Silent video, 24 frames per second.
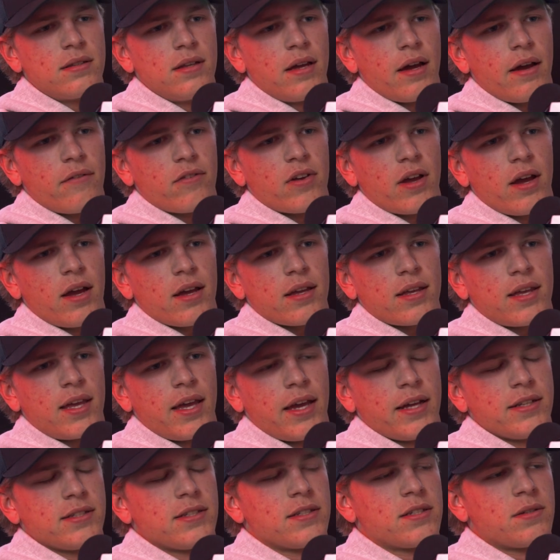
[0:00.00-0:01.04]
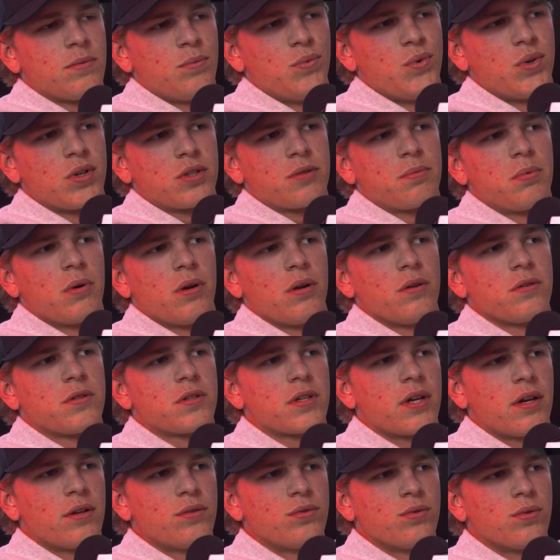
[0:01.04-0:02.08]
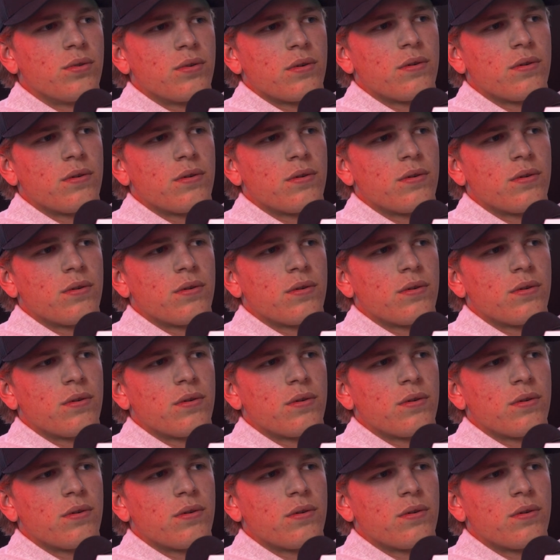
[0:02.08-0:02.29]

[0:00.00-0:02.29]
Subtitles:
I've got Kansas and Wilkesboro scheduled